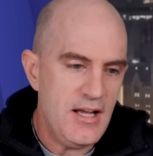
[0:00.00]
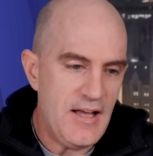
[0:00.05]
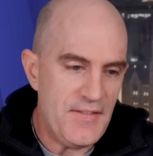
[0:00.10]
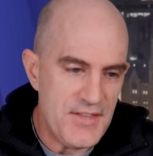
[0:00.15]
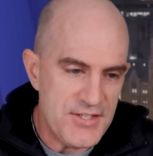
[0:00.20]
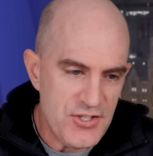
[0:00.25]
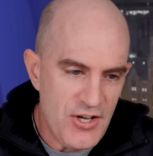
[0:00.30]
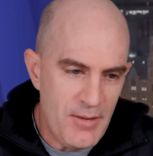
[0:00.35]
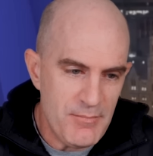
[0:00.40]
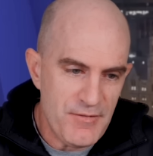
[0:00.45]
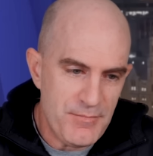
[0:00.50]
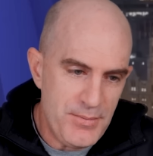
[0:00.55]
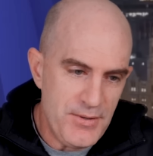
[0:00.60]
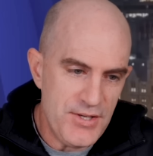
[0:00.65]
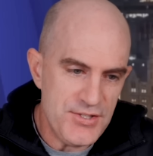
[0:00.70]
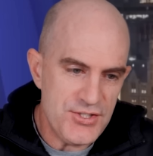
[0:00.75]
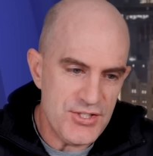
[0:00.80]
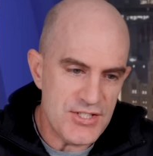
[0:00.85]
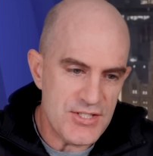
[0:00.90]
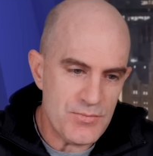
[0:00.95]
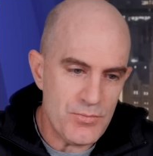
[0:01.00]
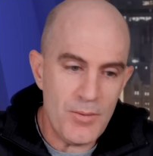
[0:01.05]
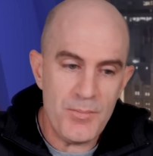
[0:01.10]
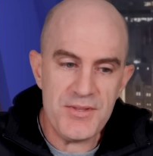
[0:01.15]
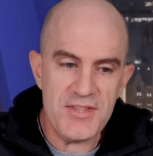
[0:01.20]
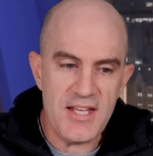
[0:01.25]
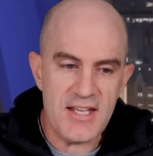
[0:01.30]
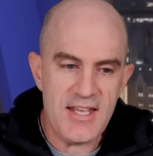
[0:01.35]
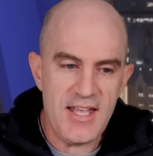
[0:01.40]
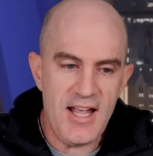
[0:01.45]
at the time of purchase will
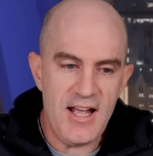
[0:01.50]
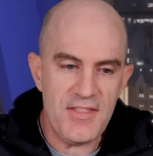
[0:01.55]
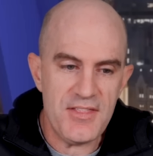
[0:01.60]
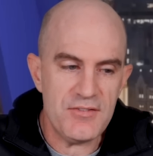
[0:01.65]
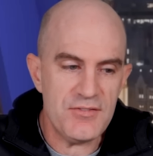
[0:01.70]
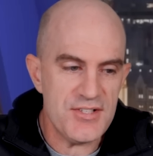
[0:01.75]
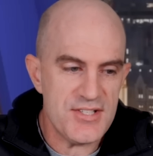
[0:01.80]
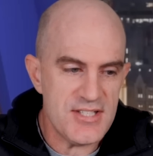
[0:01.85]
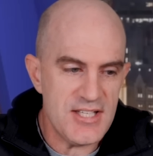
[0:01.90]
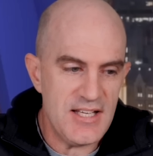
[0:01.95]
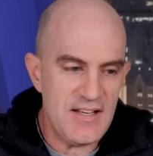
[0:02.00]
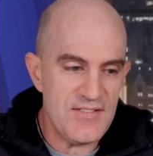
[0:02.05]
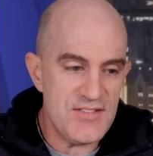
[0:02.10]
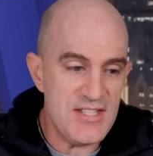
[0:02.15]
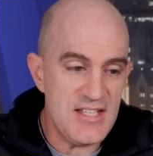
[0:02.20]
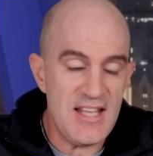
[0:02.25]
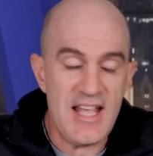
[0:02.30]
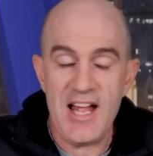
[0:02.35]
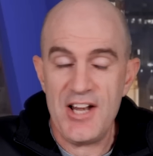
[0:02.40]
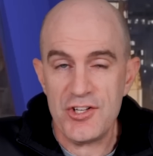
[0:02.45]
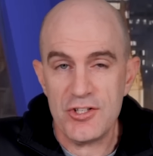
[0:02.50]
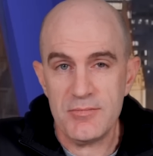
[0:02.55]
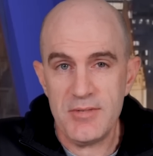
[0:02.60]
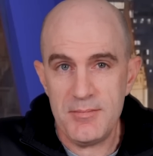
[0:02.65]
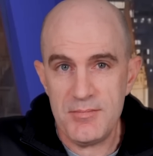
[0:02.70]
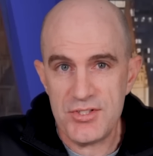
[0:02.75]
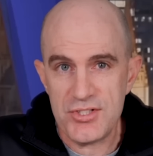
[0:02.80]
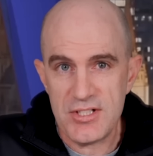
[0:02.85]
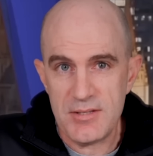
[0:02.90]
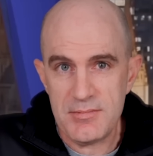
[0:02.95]
be the account that receives the annual
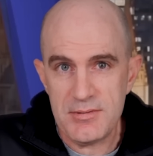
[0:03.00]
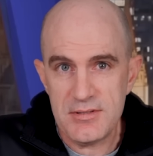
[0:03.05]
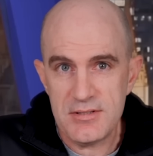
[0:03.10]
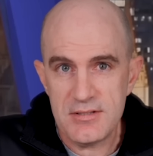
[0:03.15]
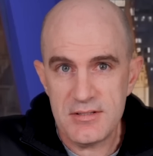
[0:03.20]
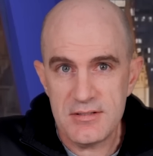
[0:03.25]
membership.